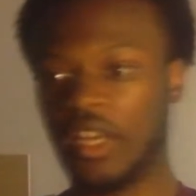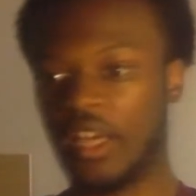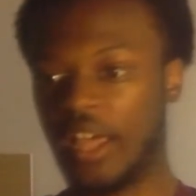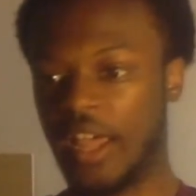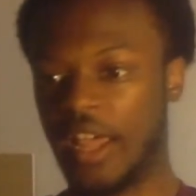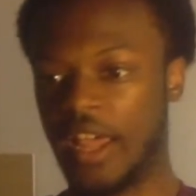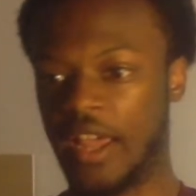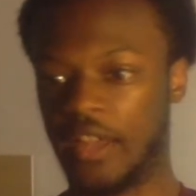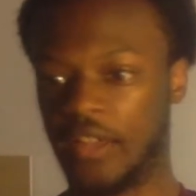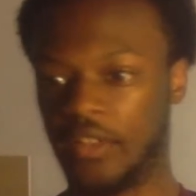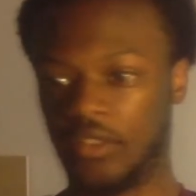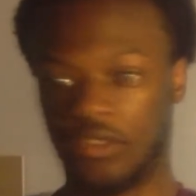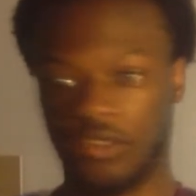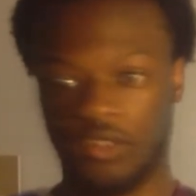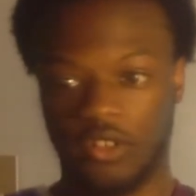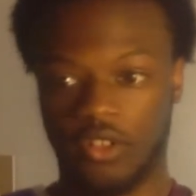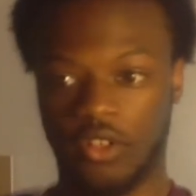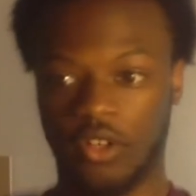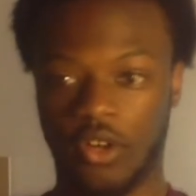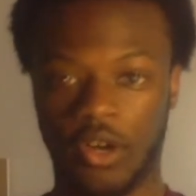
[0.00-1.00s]
And,
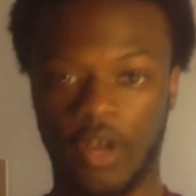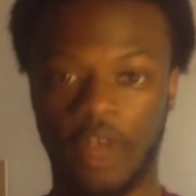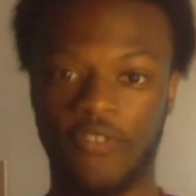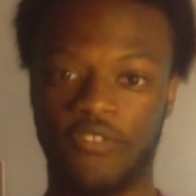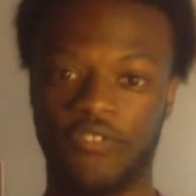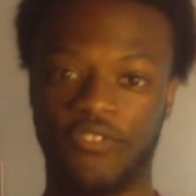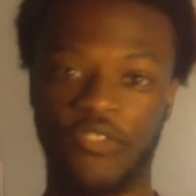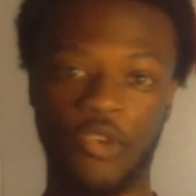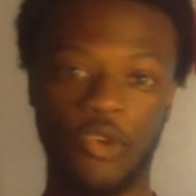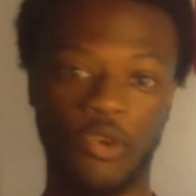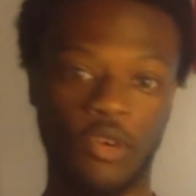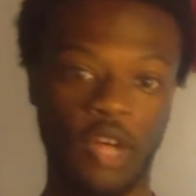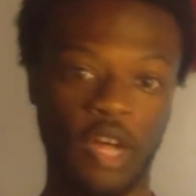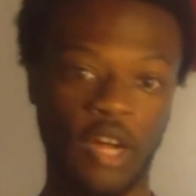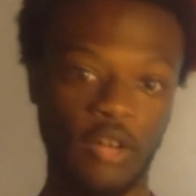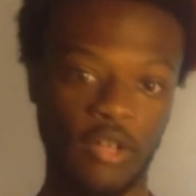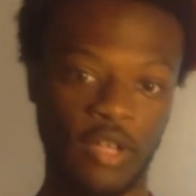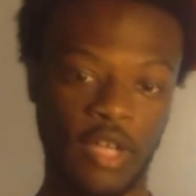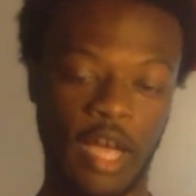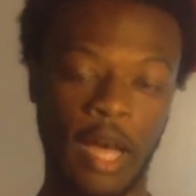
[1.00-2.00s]
you know, I feel not
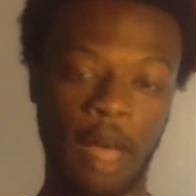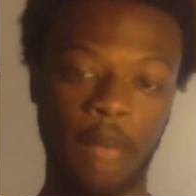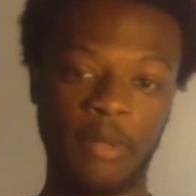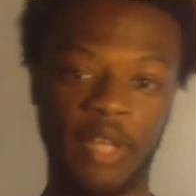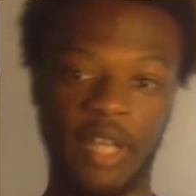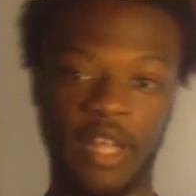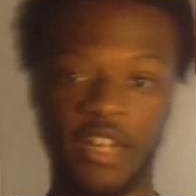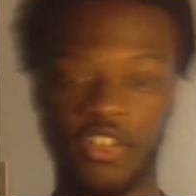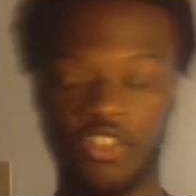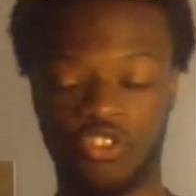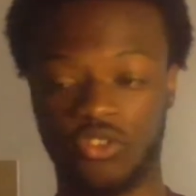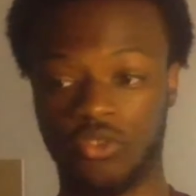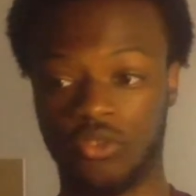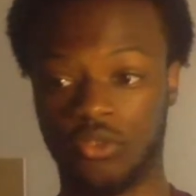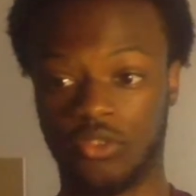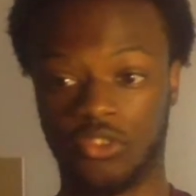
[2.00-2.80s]
only obligated to